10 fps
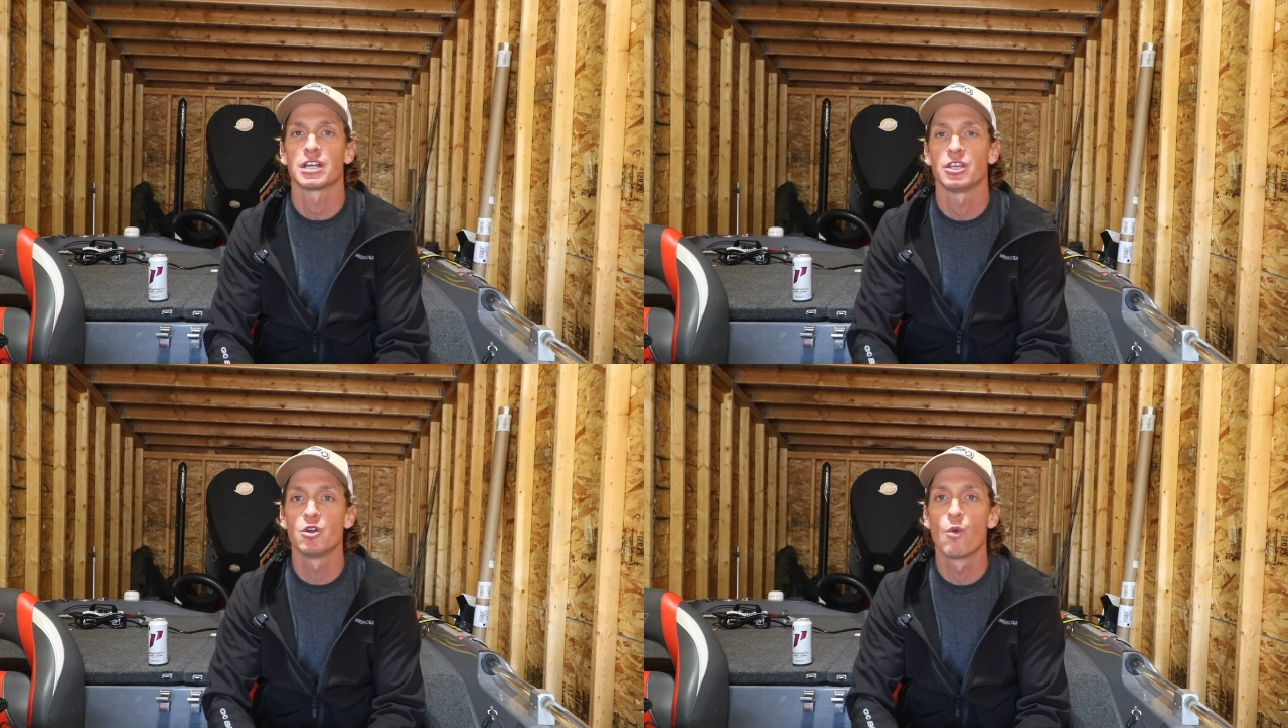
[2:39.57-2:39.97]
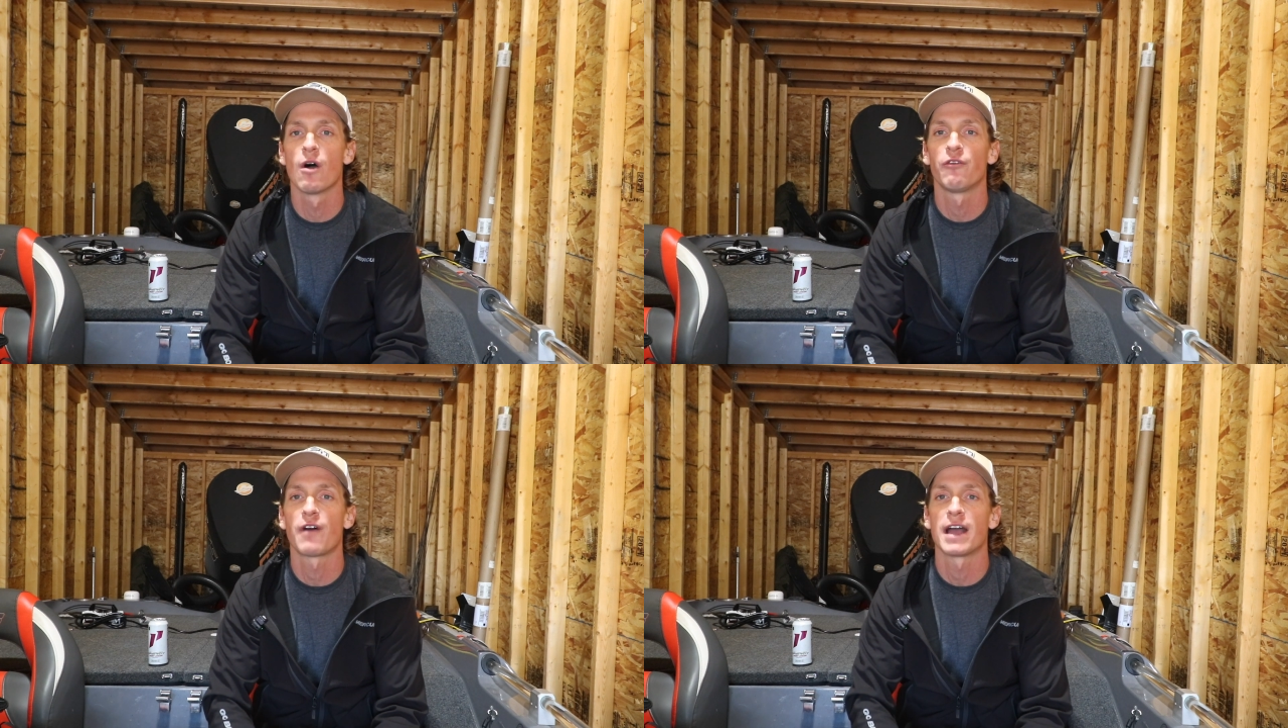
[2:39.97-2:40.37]
you
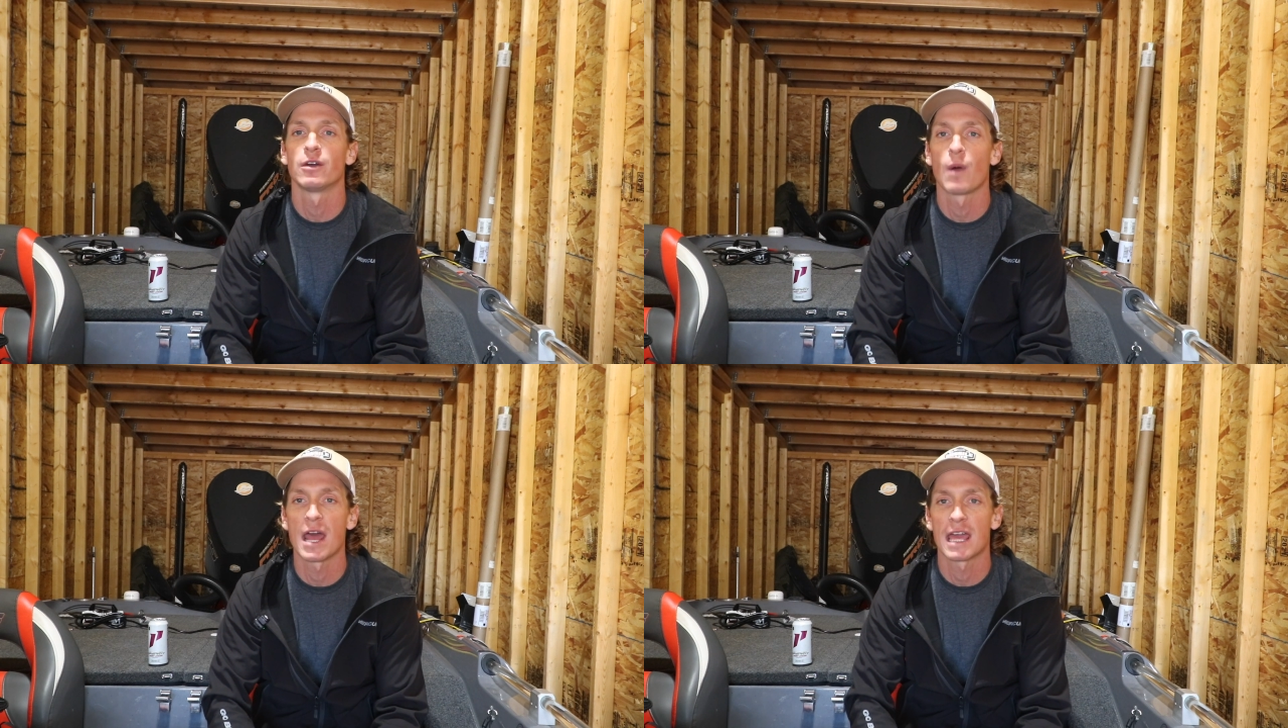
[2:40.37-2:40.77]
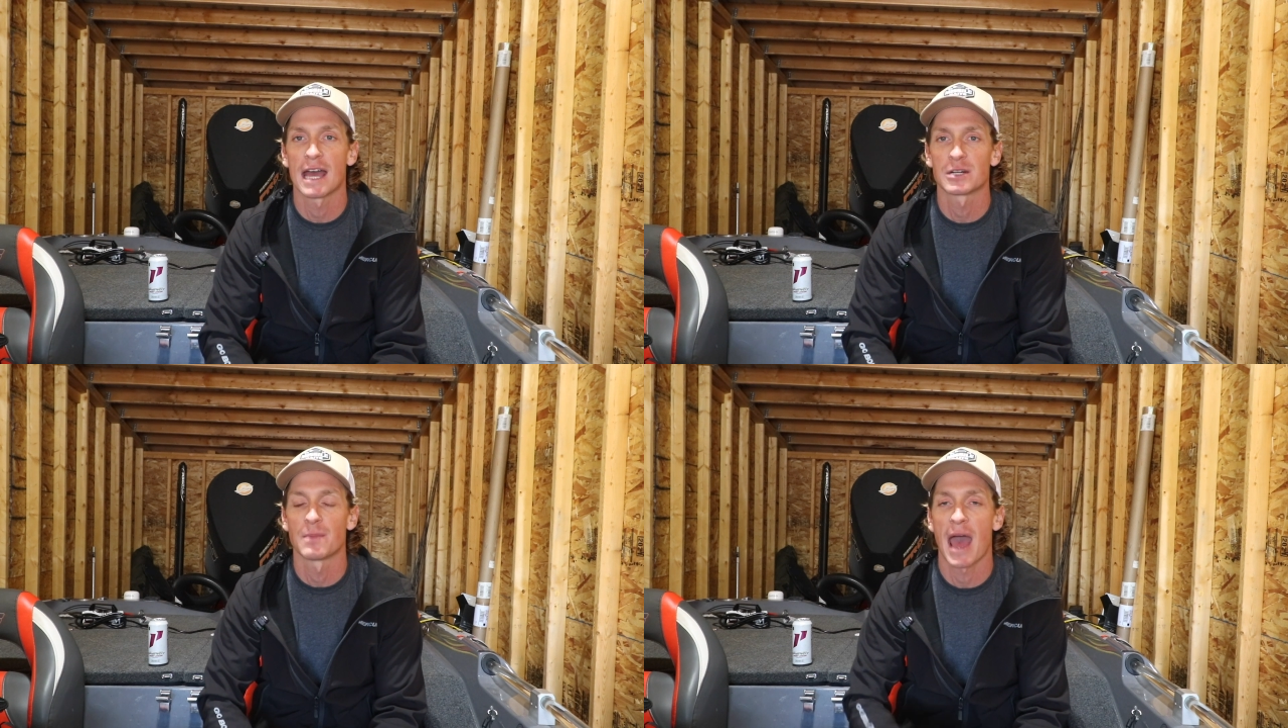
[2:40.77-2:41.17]
will find a way to
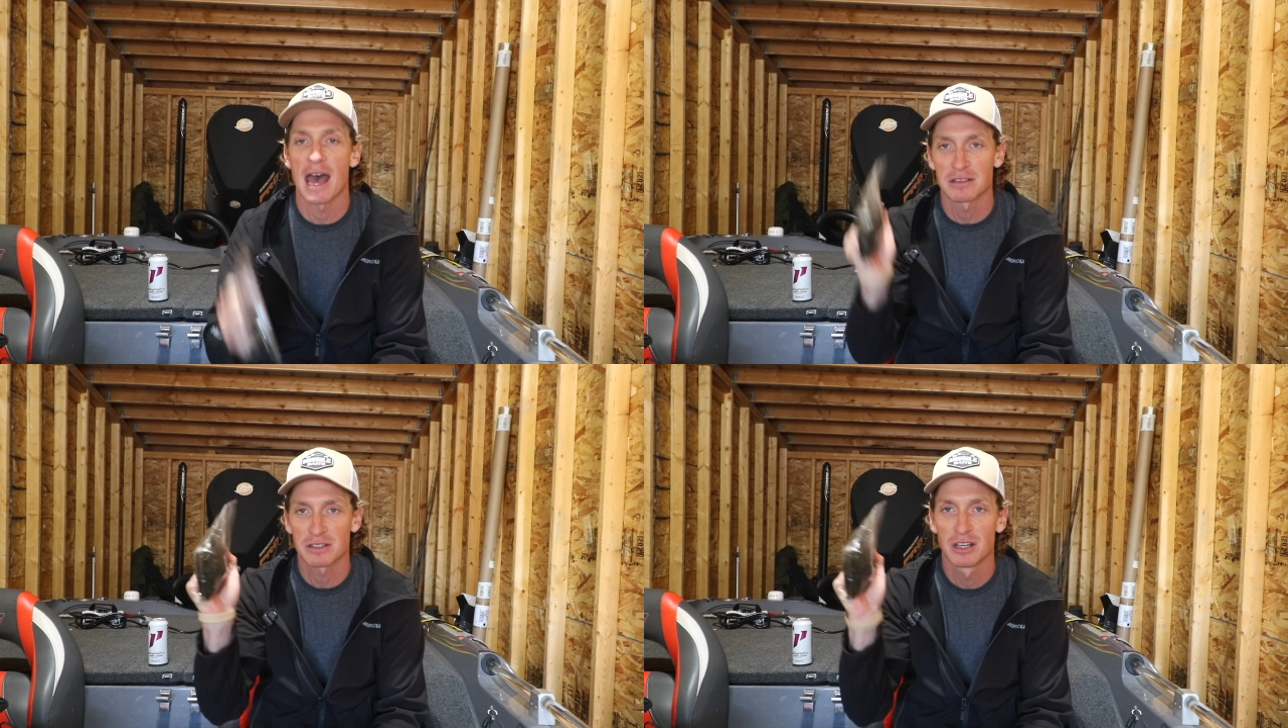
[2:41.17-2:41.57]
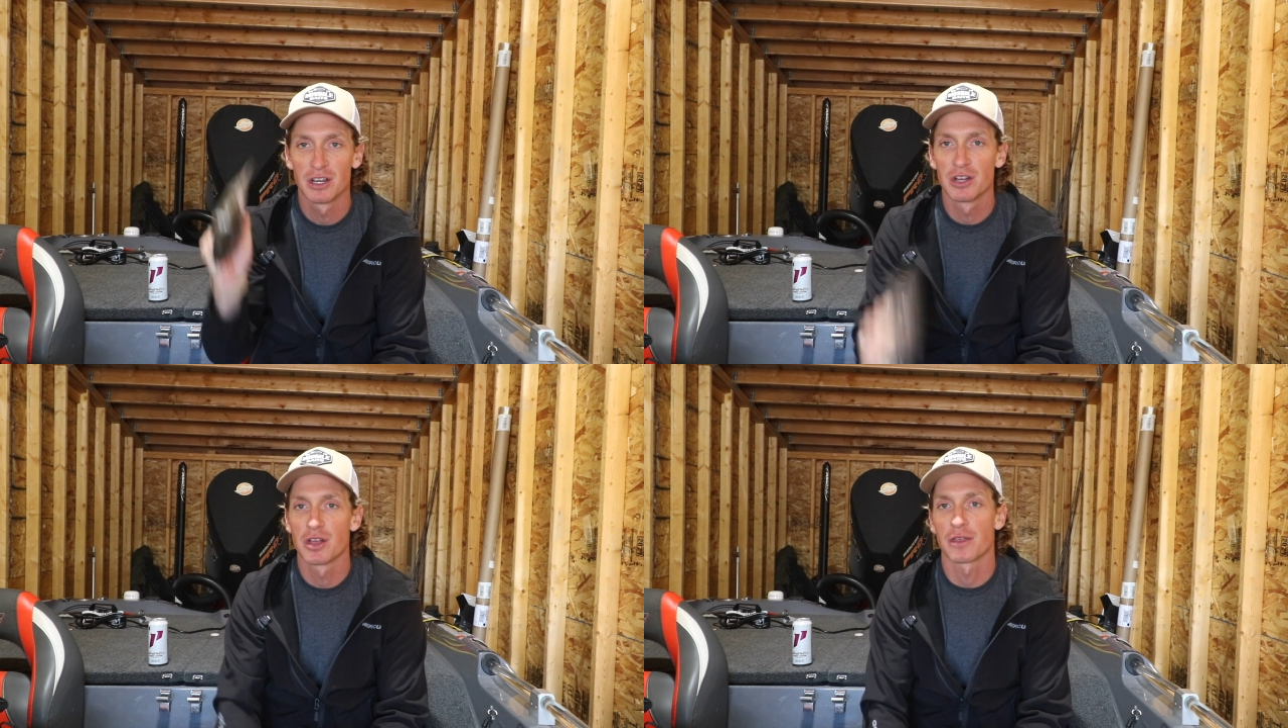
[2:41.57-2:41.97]
catch a bass
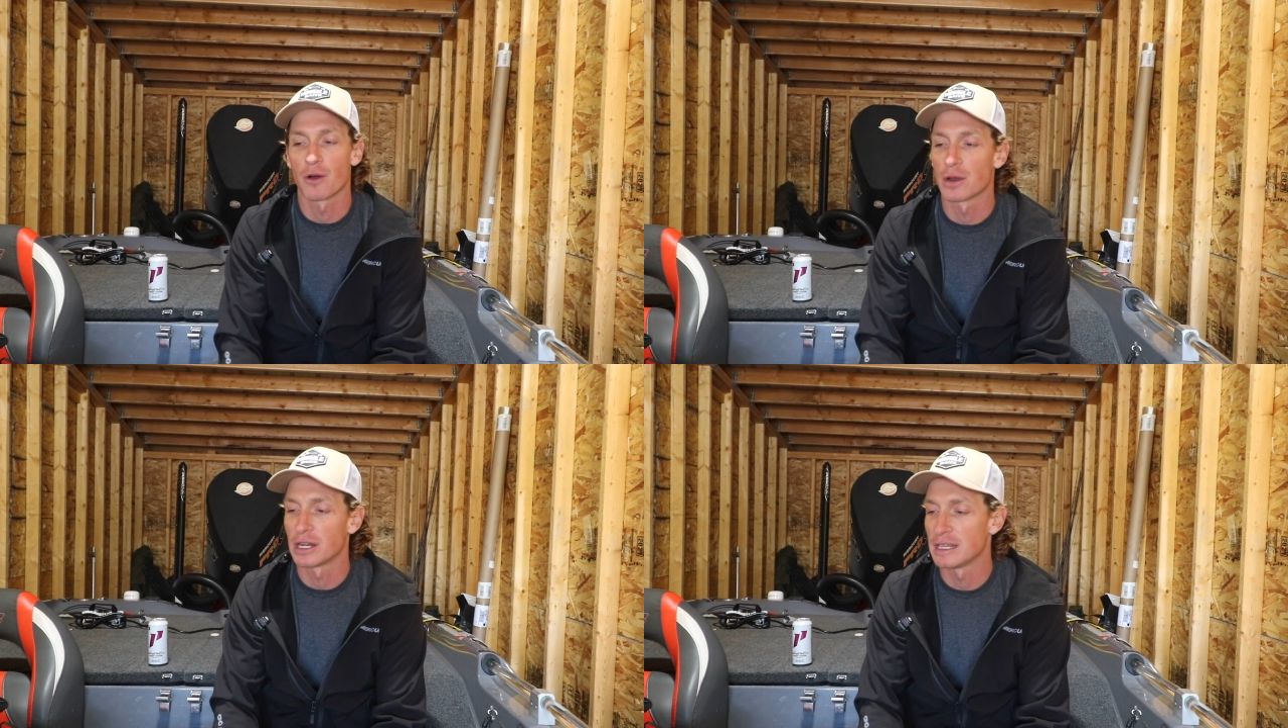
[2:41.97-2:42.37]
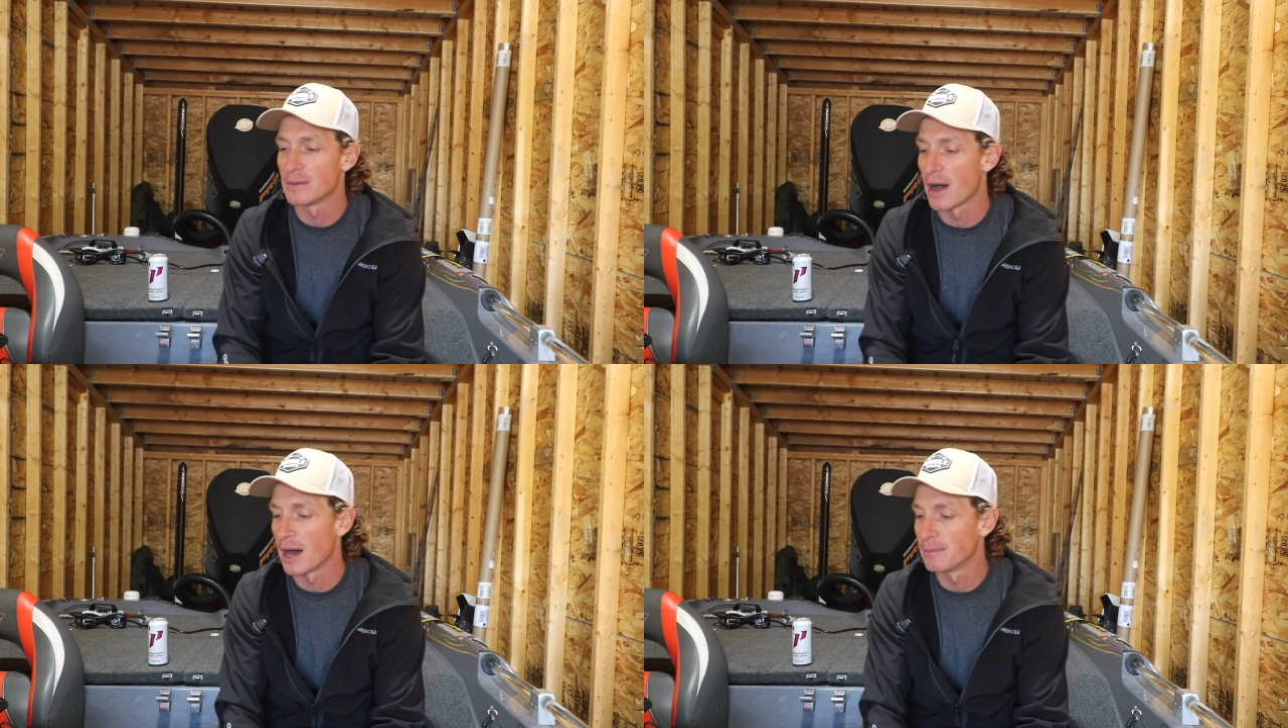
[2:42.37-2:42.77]
throwing a
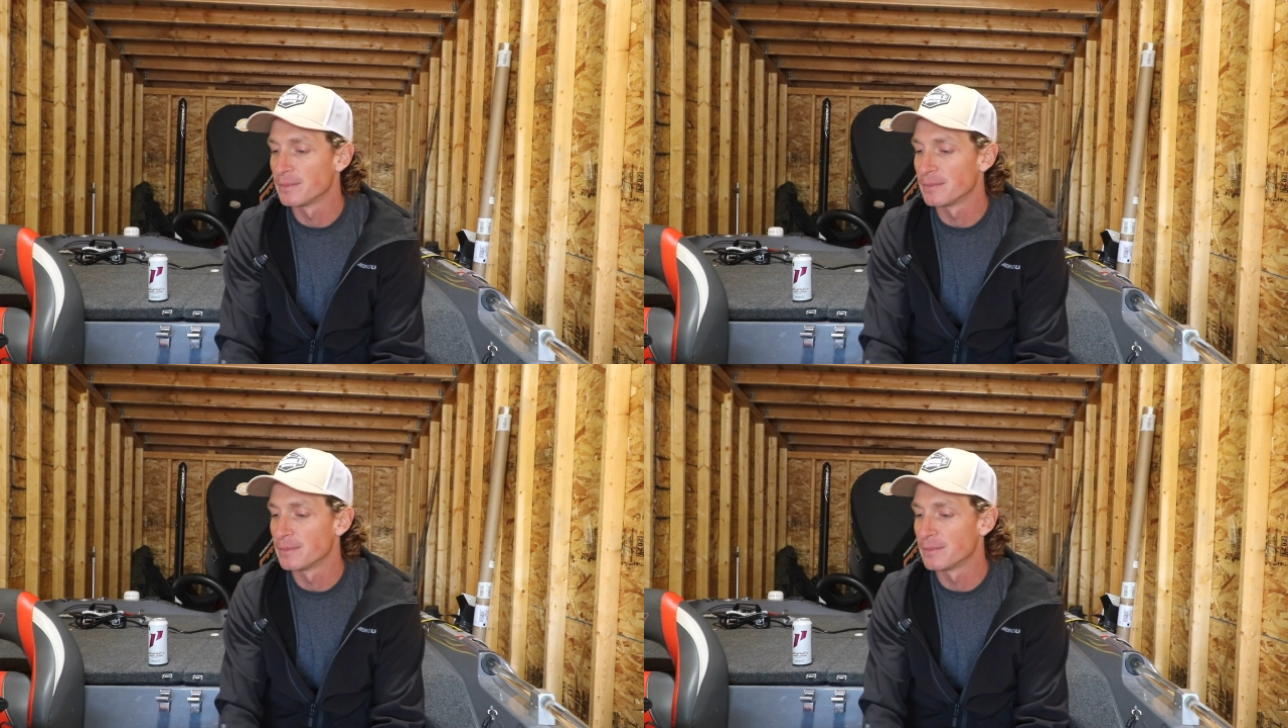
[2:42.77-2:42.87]
D-Bomb.